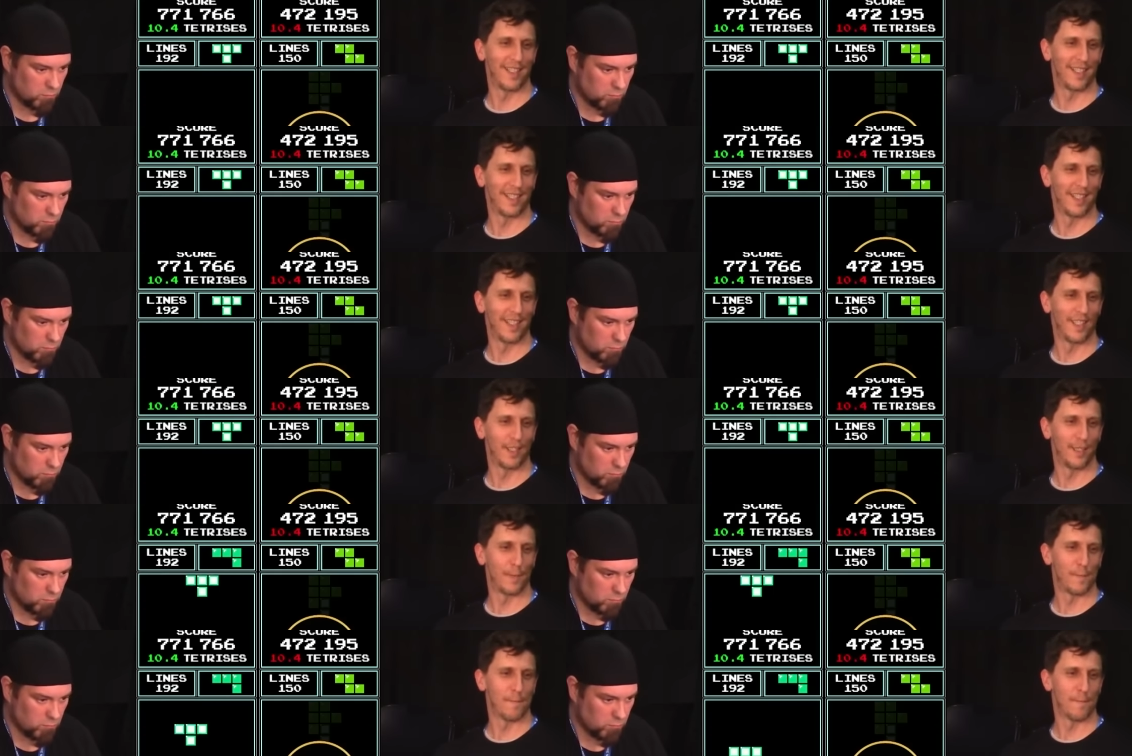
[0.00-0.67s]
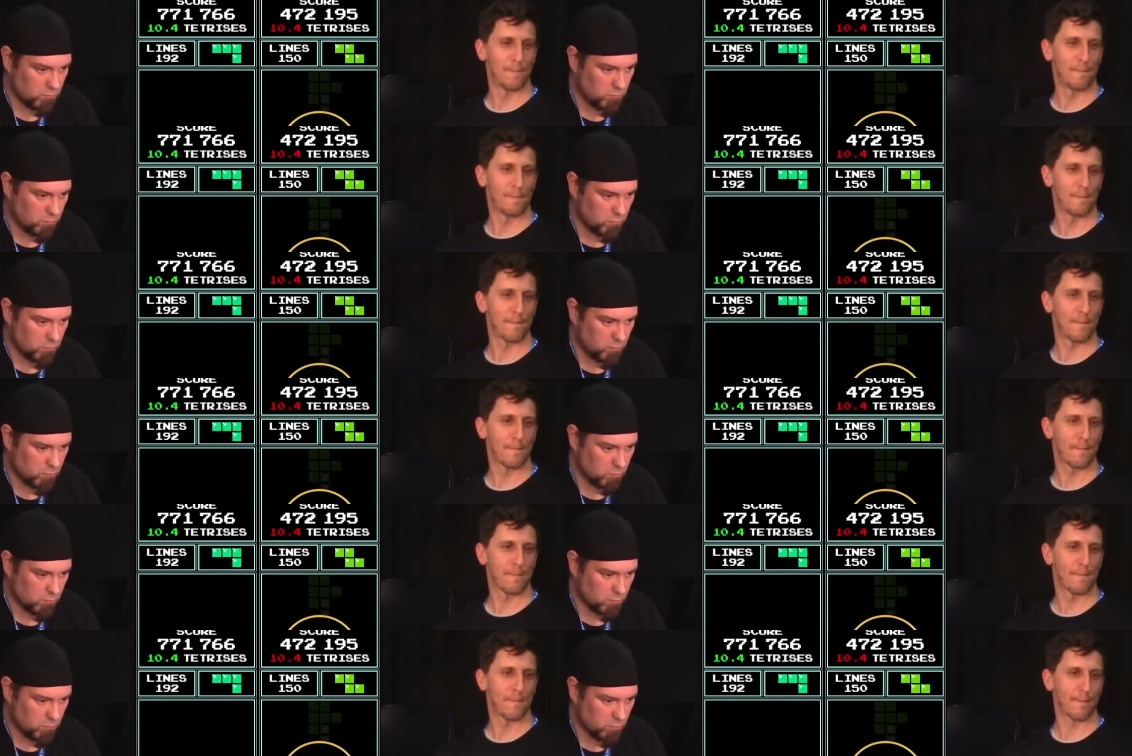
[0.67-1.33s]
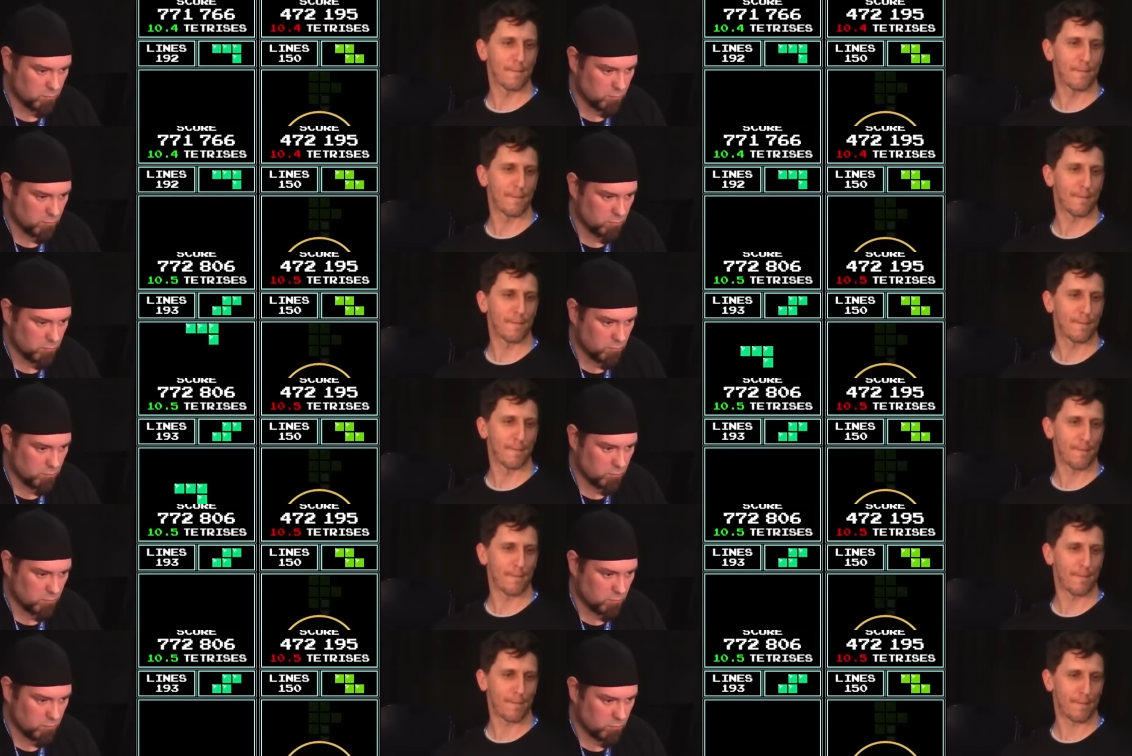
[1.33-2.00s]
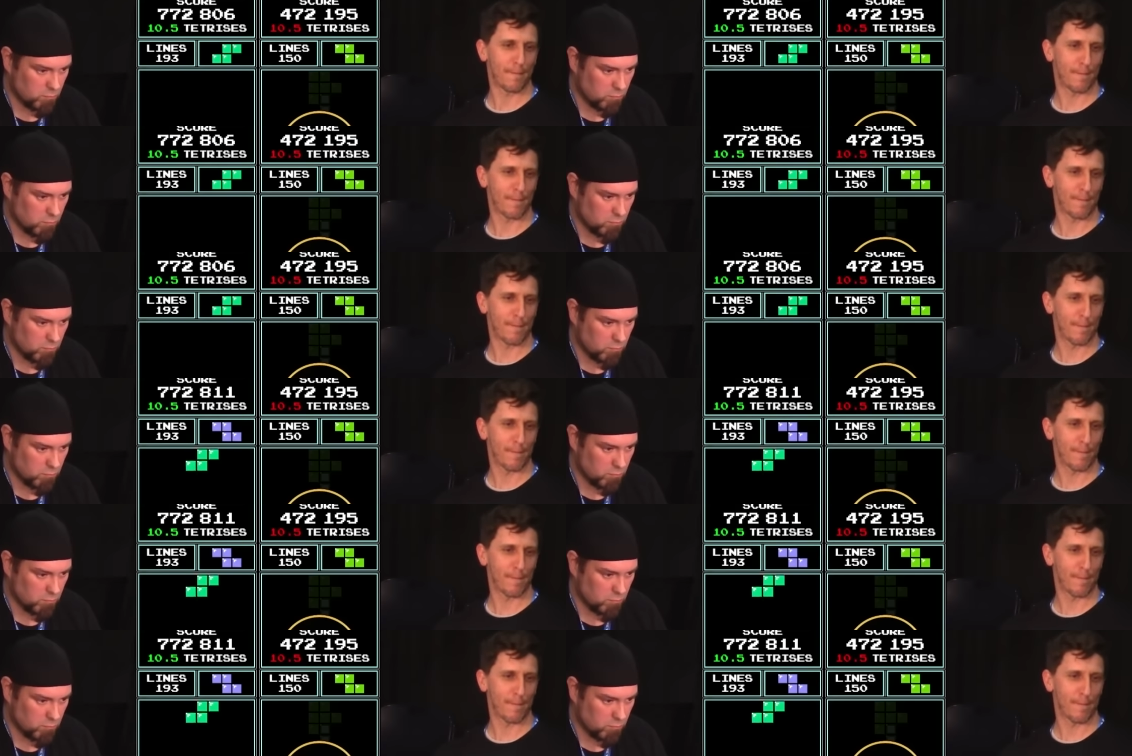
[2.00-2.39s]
Nobody speaks.